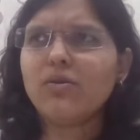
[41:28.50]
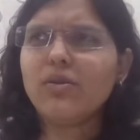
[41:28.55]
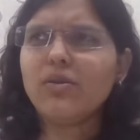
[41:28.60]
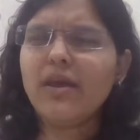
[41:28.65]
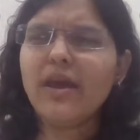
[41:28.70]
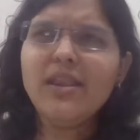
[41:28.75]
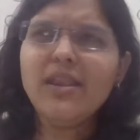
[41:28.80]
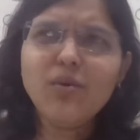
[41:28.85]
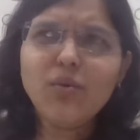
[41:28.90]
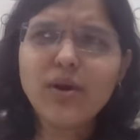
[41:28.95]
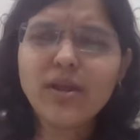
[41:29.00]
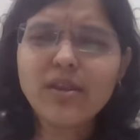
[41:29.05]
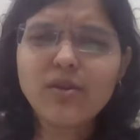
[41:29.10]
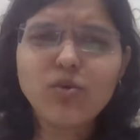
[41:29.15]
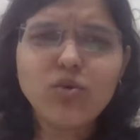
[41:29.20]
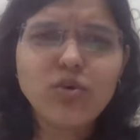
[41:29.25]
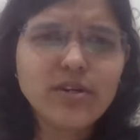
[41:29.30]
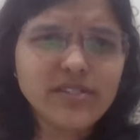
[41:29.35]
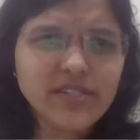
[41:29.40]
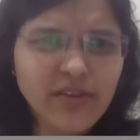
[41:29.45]
anyone
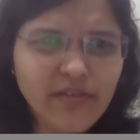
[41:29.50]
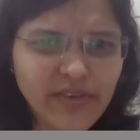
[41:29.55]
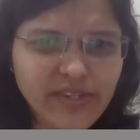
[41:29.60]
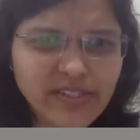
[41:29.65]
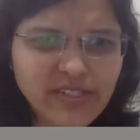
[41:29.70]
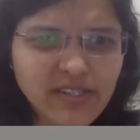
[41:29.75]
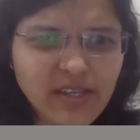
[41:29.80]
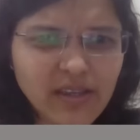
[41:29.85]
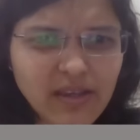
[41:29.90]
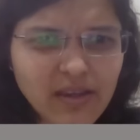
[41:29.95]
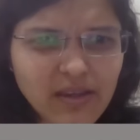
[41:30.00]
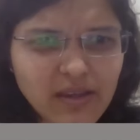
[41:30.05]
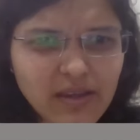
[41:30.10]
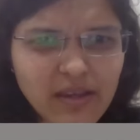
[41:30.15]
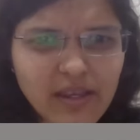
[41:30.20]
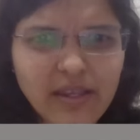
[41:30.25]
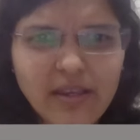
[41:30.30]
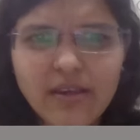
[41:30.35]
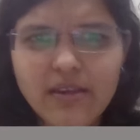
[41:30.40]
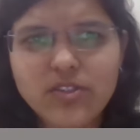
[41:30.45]
who is investing
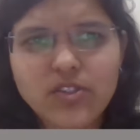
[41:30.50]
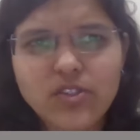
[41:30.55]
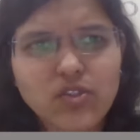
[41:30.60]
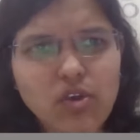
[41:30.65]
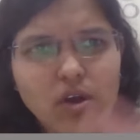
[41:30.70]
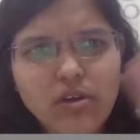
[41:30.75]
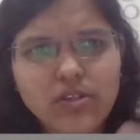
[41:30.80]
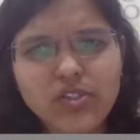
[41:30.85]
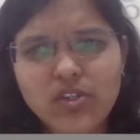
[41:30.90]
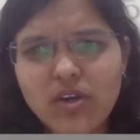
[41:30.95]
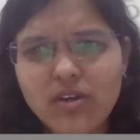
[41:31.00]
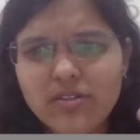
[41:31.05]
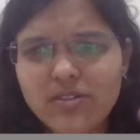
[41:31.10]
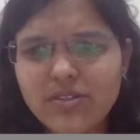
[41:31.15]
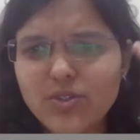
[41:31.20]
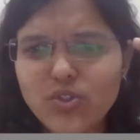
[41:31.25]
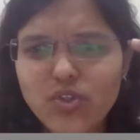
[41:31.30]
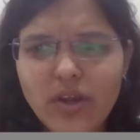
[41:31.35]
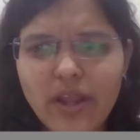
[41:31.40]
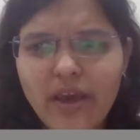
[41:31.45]
in strong stocks,
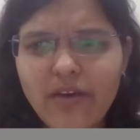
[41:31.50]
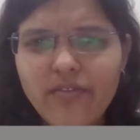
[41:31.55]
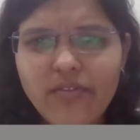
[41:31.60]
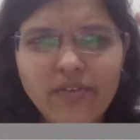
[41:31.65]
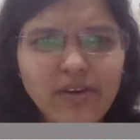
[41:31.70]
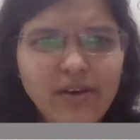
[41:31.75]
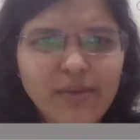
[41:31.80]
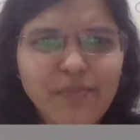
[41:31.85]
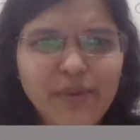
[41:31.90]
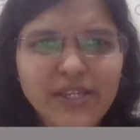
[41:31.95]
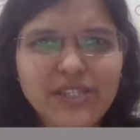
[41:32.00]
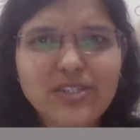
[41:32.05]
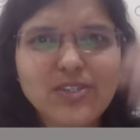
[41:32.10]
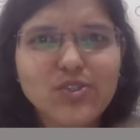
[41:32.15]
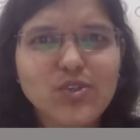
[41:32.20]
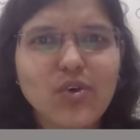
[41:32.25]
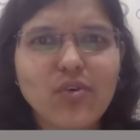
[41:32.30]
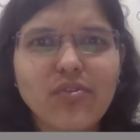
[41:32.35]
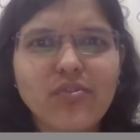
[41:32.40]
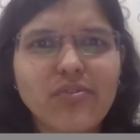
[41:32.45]
you should have a
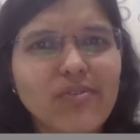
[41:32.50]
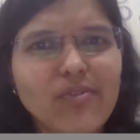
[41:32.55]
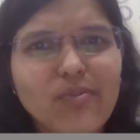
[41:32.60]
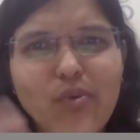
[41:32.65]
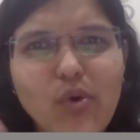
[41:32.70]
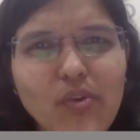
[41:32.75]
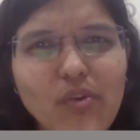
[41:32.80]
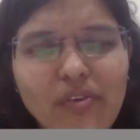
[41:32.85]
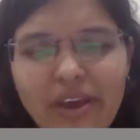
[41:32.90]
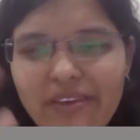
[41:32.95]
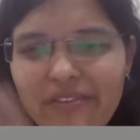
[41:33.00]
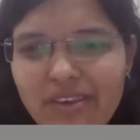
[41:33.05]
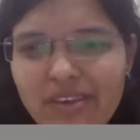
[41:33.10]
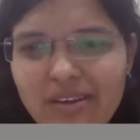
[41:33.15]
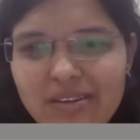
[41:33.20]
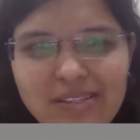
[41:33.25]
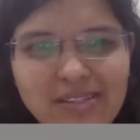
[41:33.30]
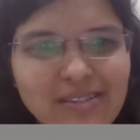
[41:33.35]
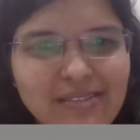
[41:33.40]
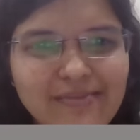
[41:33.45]
patience of 4 or 5
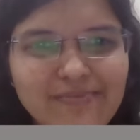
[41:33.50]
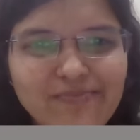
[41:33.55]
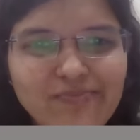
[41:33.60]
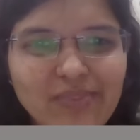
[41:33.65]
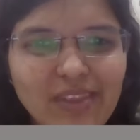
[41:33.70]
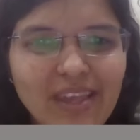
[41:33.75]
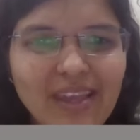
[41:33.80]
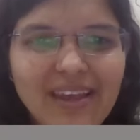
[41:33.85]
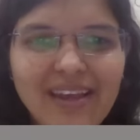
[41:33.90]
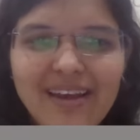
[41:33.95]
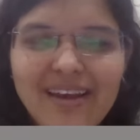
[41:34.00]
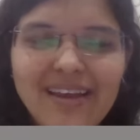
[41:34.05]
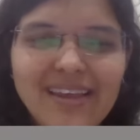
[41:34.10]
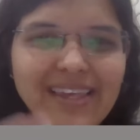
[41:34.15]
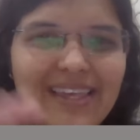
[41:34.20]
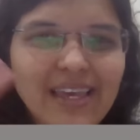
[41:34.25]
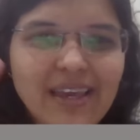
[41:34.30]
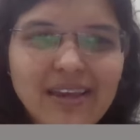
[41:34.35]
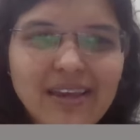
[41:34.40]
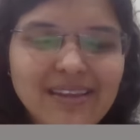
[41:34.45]
years.
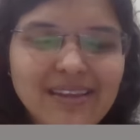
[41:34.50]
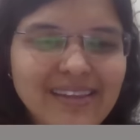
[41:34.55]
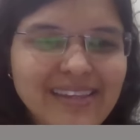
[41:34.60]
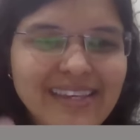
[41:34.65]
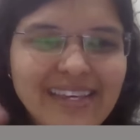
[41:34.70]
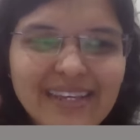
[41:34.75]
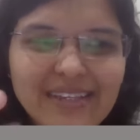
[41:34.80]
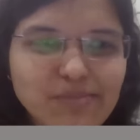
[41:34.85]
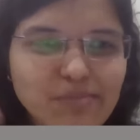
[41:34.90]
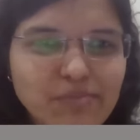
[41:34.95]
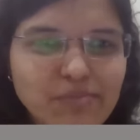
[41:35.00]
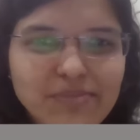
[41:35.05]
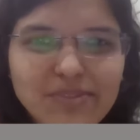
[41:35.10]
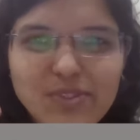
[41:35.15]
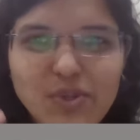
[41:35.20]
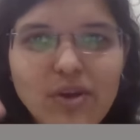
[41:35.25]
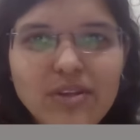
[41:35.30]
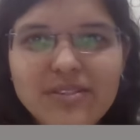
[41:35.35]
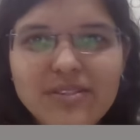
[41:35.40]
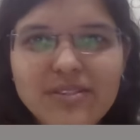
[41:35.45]
Ye
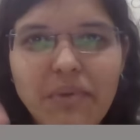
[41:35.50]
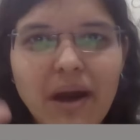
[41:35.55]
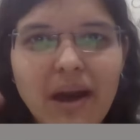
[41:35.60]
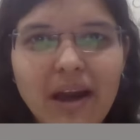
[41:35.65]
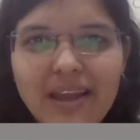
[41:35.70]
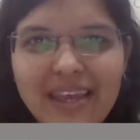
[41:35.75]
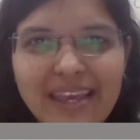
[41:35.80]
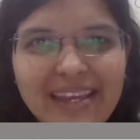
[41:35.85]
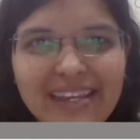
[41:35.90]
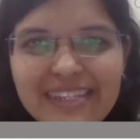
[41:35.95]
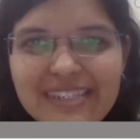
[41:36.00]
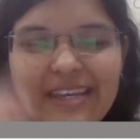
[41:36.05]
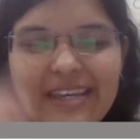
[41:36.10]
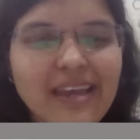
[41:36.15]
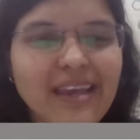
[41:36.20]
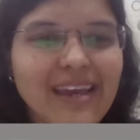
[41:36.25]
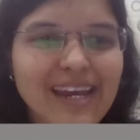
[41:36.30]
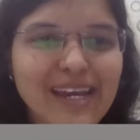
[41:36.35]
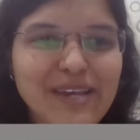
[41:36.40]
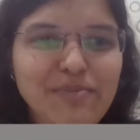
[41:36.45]
stocks bhaag ke nahi
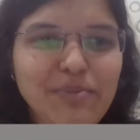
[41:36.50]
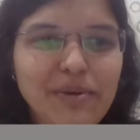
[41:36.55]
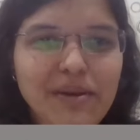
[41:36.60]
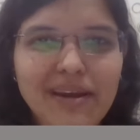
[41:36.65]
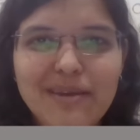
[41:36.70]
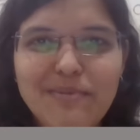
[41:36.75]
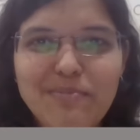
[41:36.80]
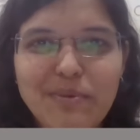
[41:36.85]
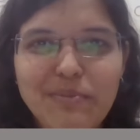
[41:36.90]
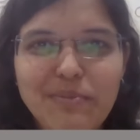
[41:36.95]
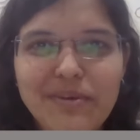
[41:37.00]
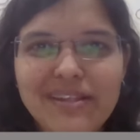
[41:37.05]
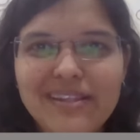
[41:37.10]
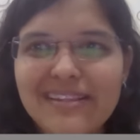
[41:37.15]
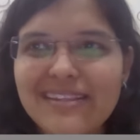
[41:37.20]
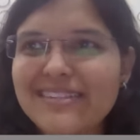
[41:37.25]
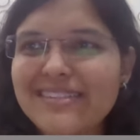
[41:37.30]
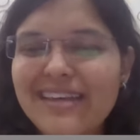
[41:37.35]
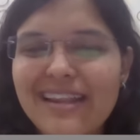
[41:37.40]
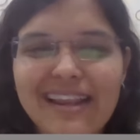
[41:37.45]
jayenge kai pe bhi.
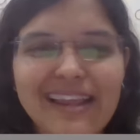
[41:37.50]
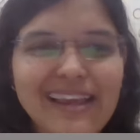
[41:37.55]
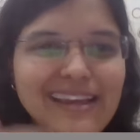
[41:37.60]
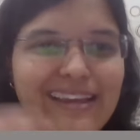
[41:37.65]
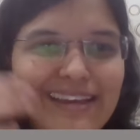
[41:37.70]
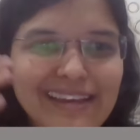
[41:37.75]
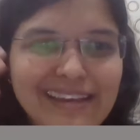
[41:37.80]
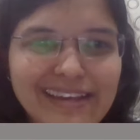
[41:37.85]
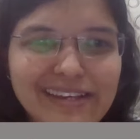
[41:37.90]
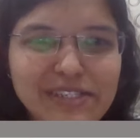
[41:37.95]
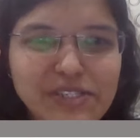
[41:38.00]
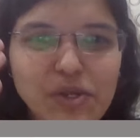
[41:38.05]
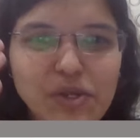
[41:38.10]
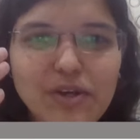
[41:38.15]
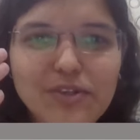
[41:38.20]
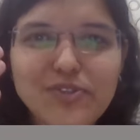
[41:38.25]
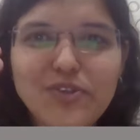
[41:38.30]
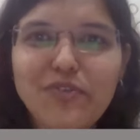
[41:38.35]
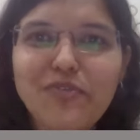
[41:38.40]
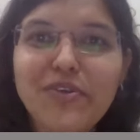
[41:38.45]
These are like
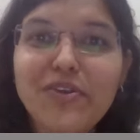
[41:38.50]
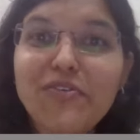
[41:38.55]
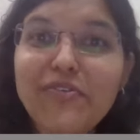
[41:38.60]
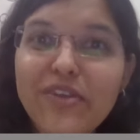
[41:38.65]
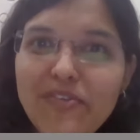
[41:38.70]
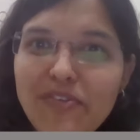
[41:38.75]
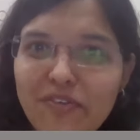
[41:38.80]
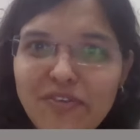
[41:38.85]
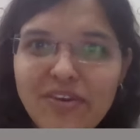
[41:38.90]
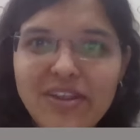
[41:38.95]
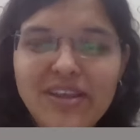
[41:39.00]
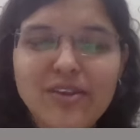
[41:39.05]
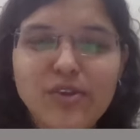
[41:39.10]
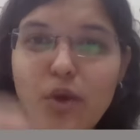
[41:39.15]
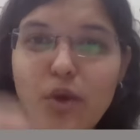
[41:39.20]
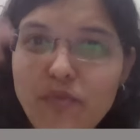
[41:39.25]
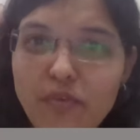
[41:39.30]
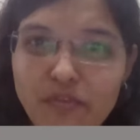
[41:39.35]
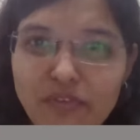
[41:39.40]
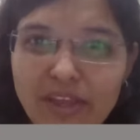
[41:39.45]
stocks of Nifty 50,
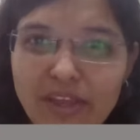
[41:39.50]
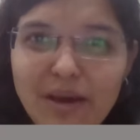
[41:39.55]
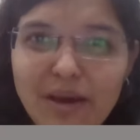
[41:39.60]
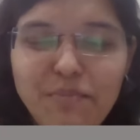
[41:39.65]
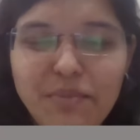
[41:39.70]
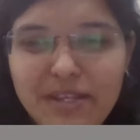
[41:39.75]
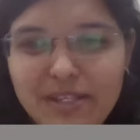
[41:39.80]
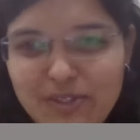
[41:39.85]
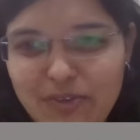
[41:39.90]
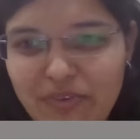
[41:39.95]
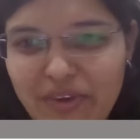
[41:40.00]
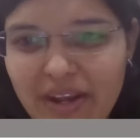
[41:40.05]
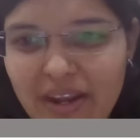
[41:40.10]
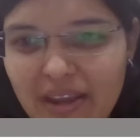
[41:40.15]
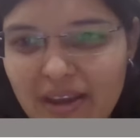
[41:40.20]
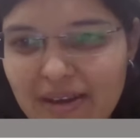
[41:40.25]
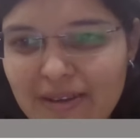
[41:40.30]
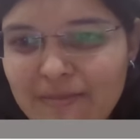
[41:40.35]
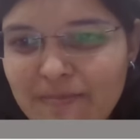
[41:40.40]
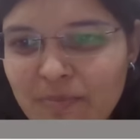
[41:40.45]
top 50 companies of
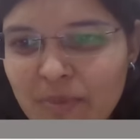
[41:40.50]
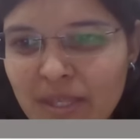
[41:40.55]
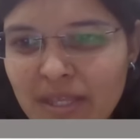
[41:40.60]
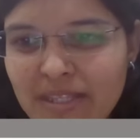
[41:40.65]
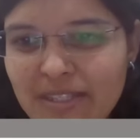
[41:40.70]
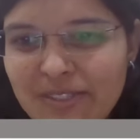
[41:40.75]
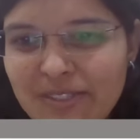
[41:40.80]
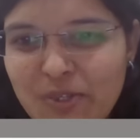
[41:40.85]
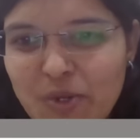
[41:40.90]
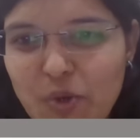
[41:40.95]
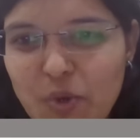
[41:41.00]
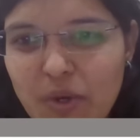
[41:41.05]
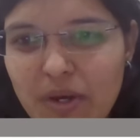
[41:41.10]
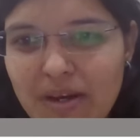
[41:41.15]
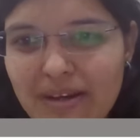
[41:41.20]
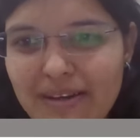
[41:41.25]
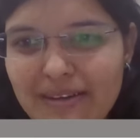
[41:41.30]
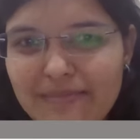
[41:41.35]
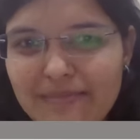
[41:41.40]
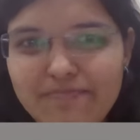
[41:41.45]
India. So
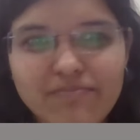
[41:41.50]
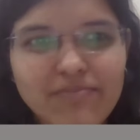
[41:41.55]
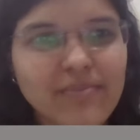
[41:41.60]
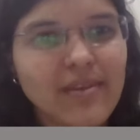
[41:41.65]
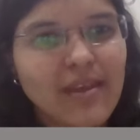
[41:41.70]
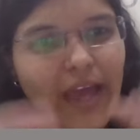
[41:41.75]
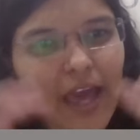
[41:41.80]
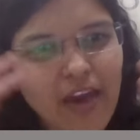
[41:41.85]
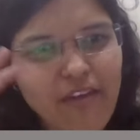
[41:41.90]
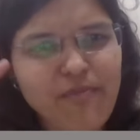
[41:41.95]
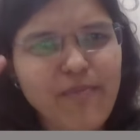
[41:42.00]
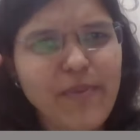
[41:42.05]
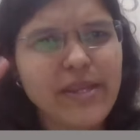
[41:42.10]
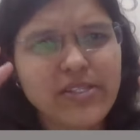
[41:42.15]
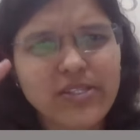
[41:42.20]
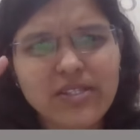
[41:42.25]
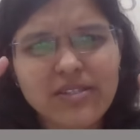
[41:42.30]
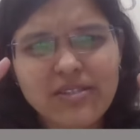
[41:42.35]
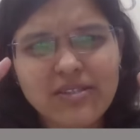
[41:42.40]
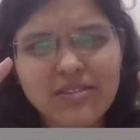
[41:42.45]
have
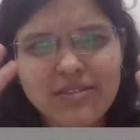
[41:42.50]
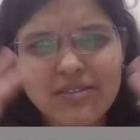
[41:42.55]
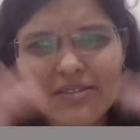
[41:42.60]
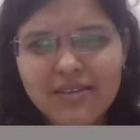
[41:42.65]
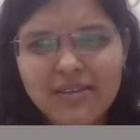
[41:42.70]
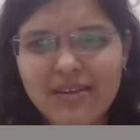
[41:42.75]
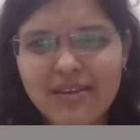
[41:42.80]
patience,